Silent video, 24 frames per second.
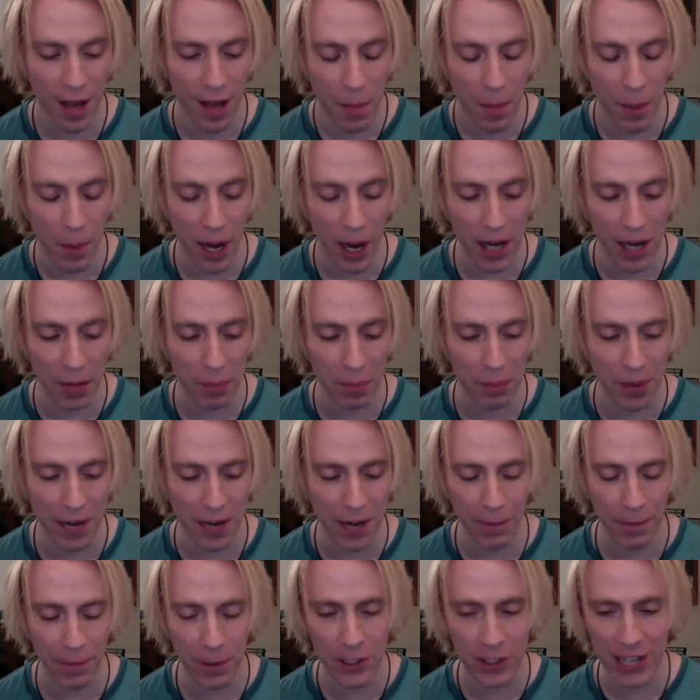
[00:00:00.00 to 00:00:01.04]
But
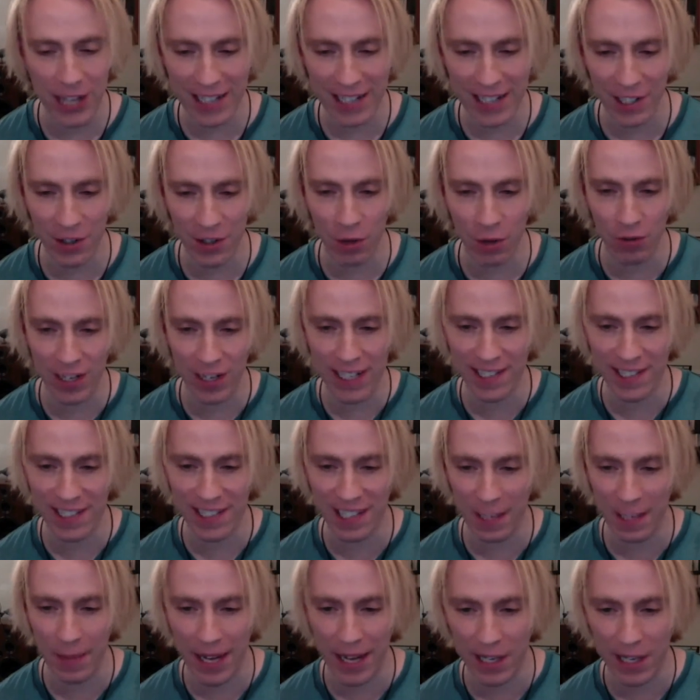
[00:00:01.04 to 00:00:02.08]
for technical reasons
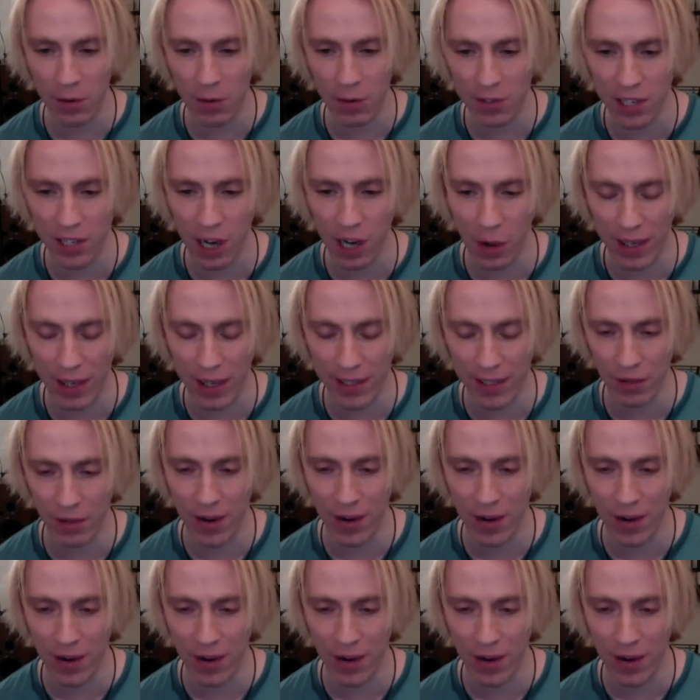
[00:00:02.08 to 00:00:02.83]
I'm not going to go into,